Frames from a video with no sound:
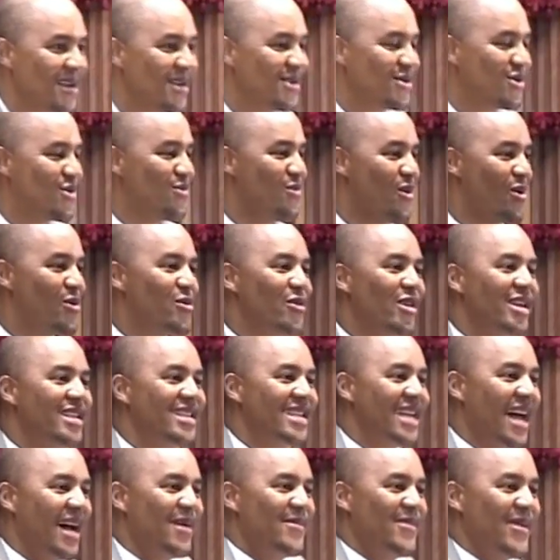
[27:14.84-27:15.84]
Tomorrow is
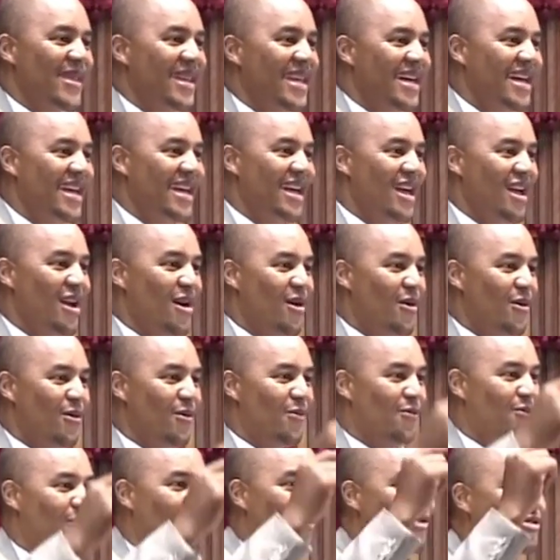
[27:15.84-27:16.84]
Sabbath.
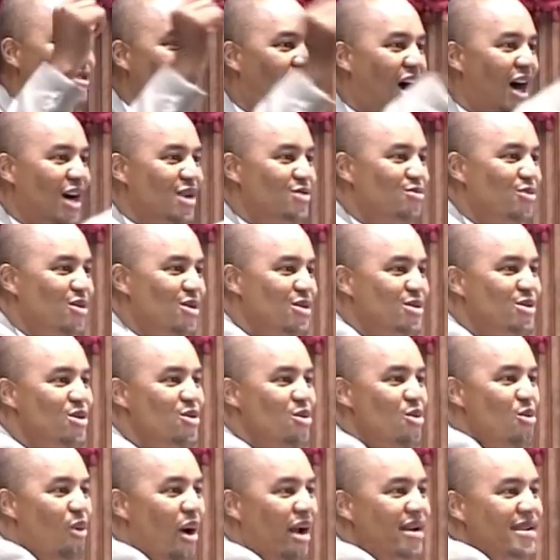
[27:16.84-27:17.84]
For God will do
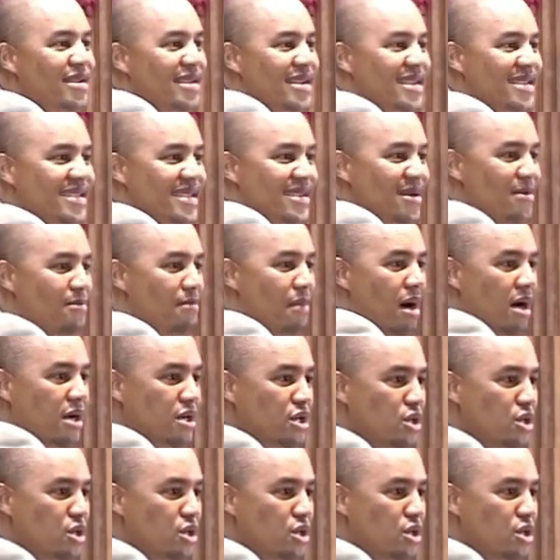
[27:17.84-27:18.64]
wonders among